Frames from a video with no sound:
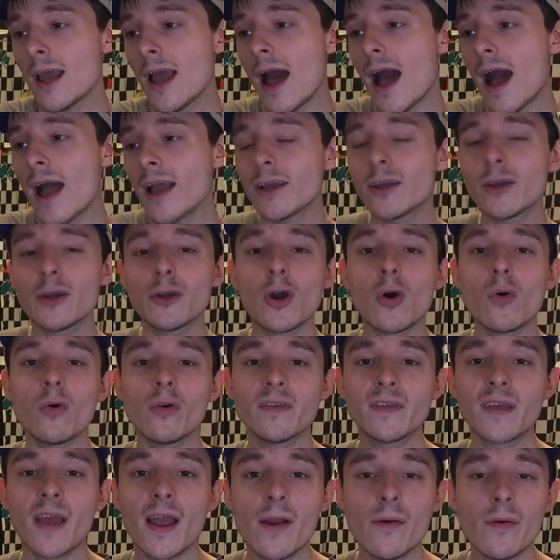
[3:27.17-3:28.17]
I can go
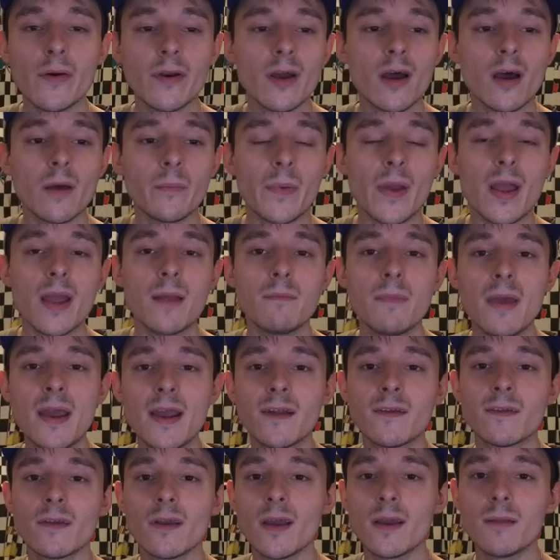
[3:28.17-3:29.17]
and tear it up and
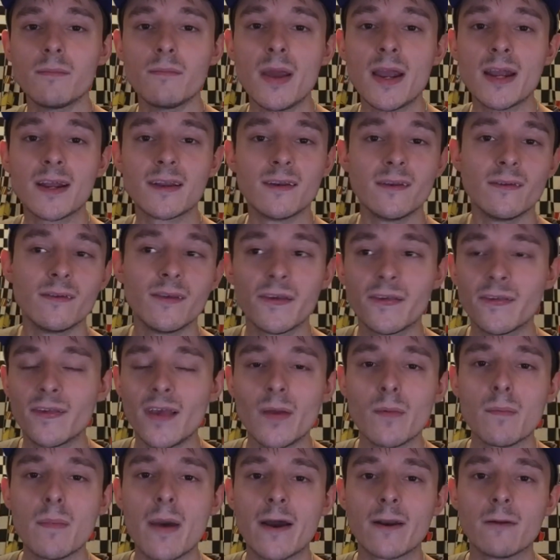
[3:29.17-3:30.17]
make the
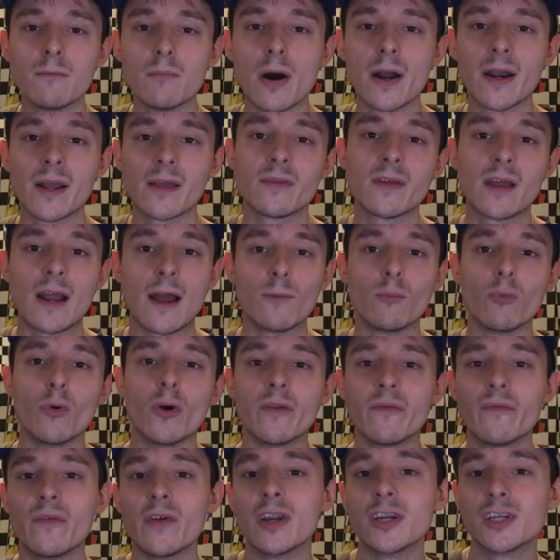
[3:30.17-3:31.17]
same amount of money that I
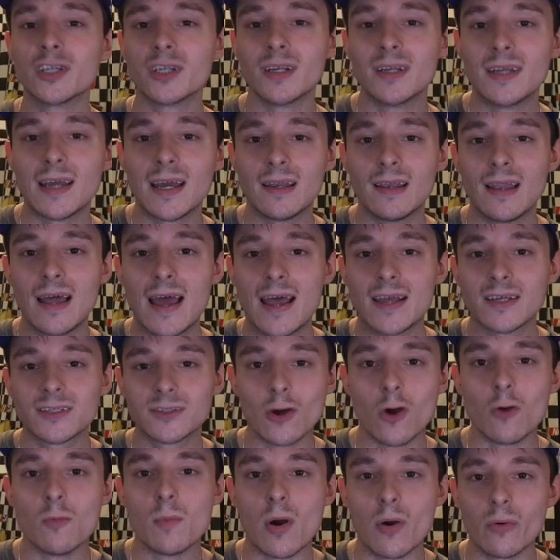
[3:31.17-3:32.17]
would finishing dead last
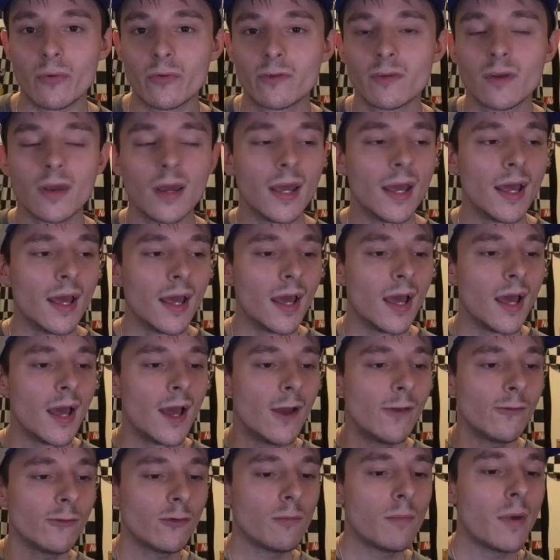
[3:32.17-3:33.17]
almost.
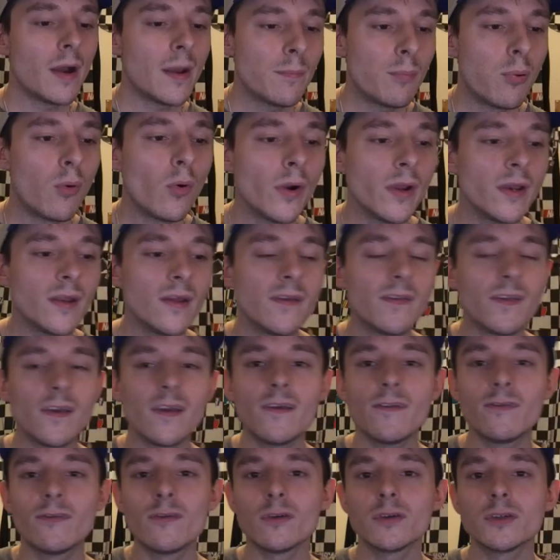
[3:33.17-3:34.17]
So my point
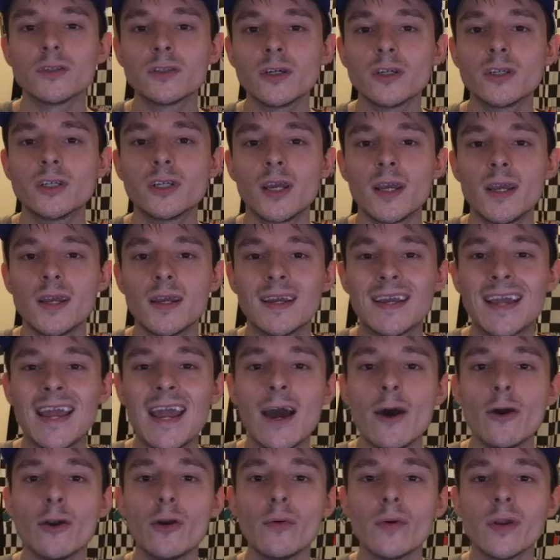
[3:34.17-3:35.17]
is there's such a
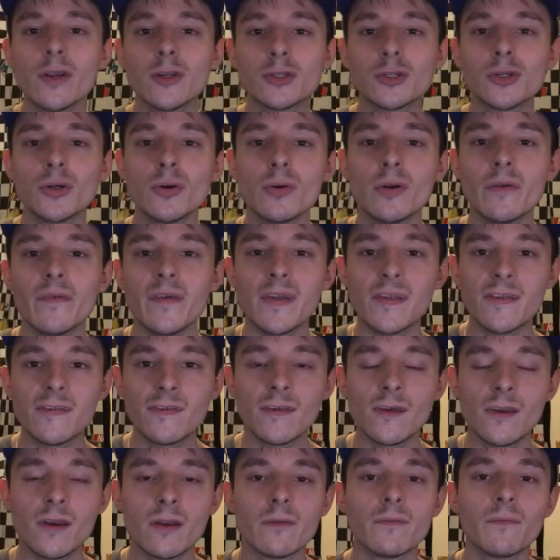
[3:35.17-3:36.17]
counterintuitive
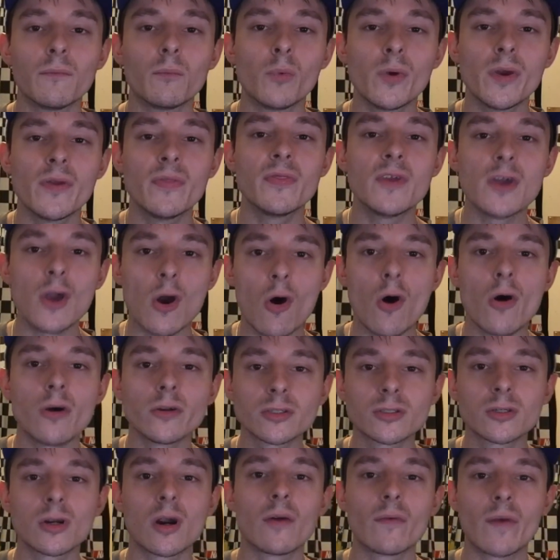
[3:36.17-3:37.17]
incentive with the
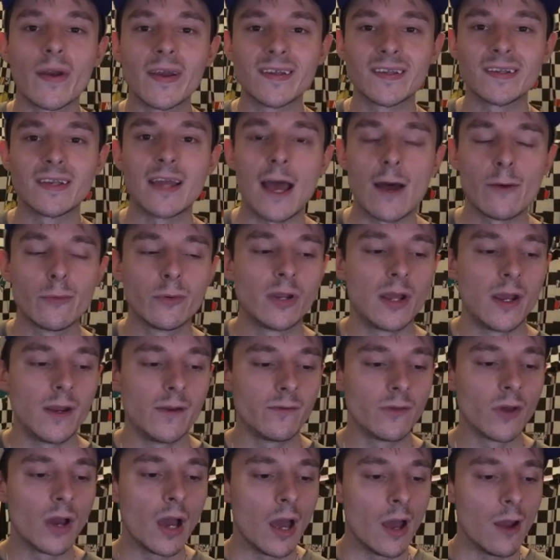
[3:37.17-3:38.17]
All-Star race
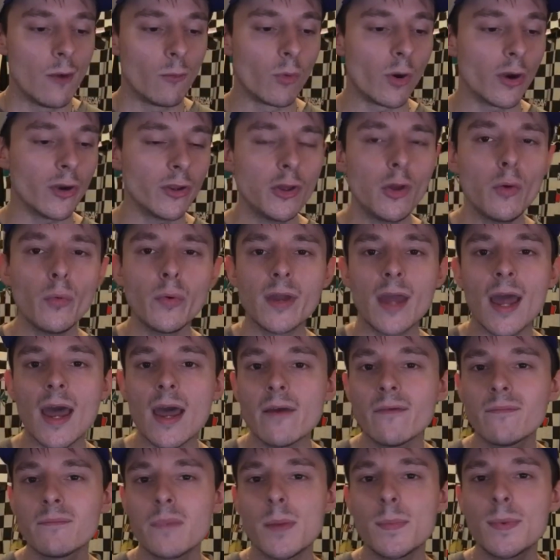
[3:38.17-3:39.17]
nowadays where you only
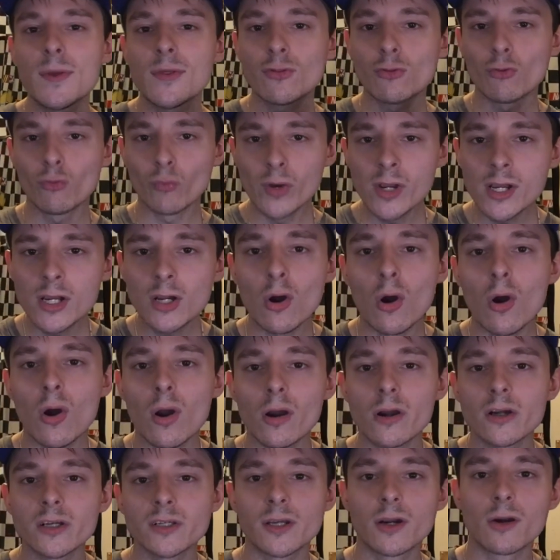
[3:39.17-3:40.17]
have maybe 3
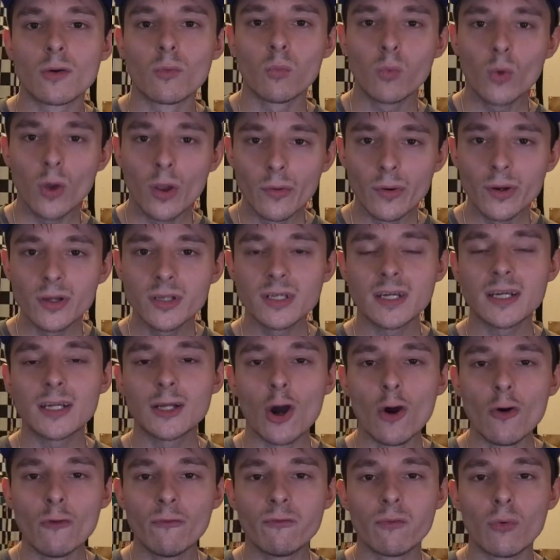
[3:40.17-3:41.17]
cars that are willing to
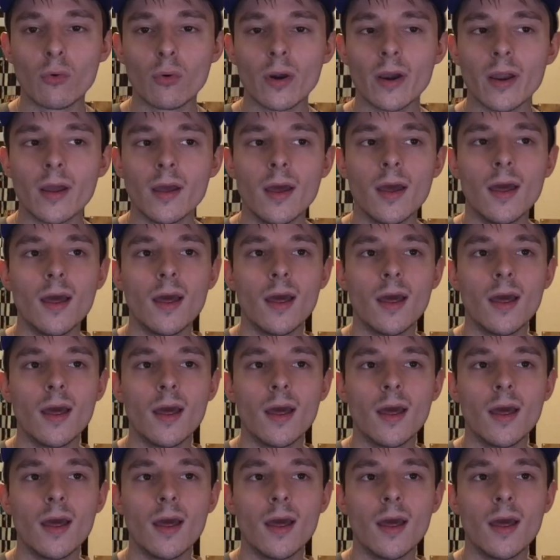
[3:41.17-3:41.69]
go for it.